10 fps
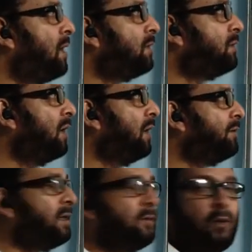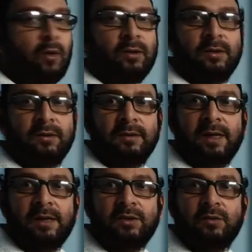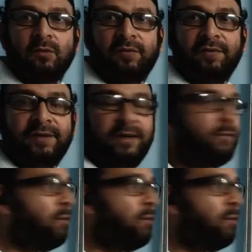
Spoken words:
marked 100 watt dash 250